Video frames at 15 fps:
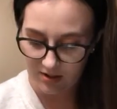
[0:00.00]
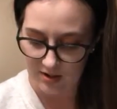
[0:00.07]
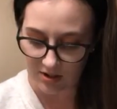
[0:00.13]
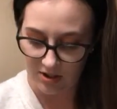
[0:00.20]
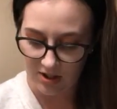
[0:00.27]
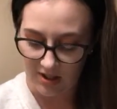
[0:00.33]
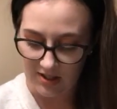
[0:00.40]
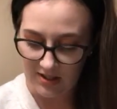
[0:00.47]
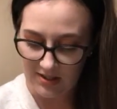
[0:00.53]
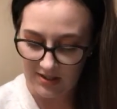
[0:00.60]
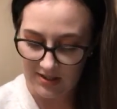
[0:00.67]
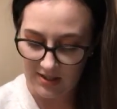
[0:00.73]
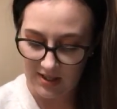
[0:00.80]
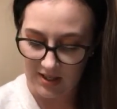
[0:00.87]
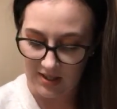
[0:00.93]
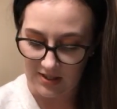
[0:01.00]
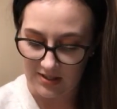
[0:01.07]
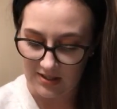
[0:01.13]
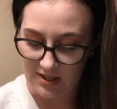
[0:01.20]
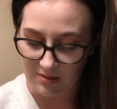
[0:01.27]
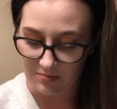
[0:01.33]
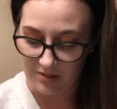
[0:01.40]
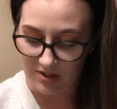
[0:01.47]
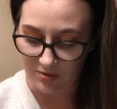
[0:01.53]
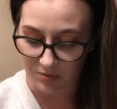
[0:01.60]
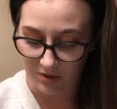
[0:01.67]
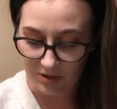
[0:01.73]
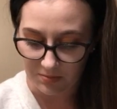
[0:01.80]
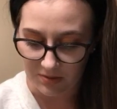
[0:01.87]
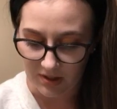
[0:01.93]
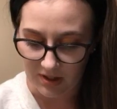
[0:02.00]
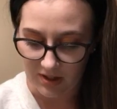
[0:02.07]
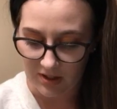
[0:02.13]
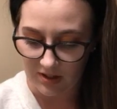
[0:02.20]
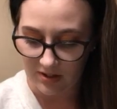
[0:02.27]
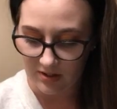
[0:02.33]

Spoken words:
shades, and it's really pretty.